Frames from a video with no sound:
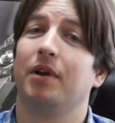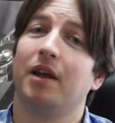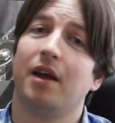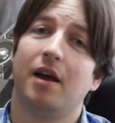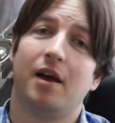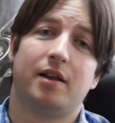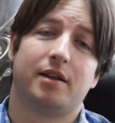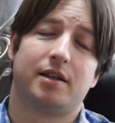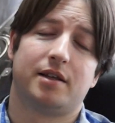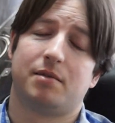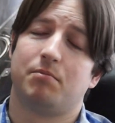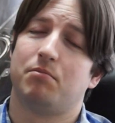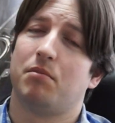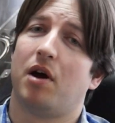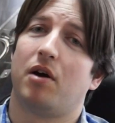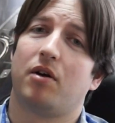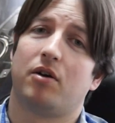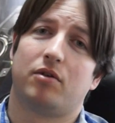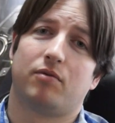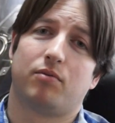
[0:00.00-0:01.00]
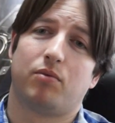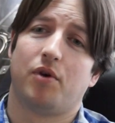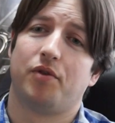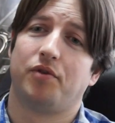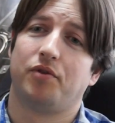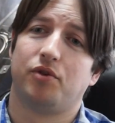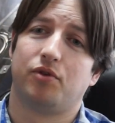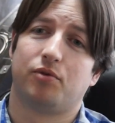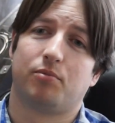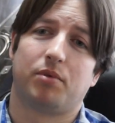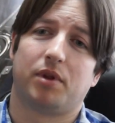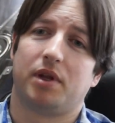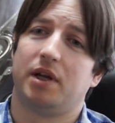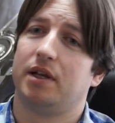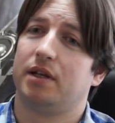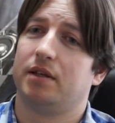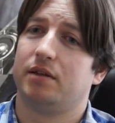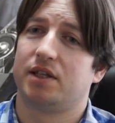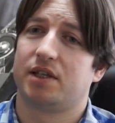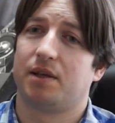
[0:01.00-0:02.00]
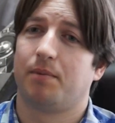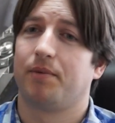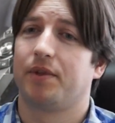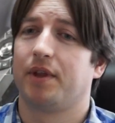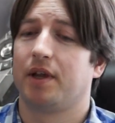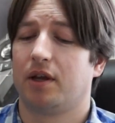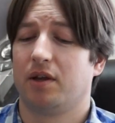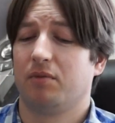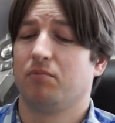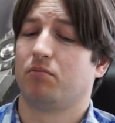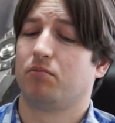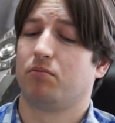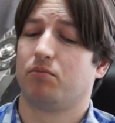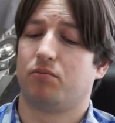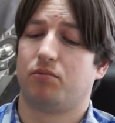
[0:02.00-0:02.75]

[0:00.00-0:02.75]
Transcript: It doesn't matter whether you're playing something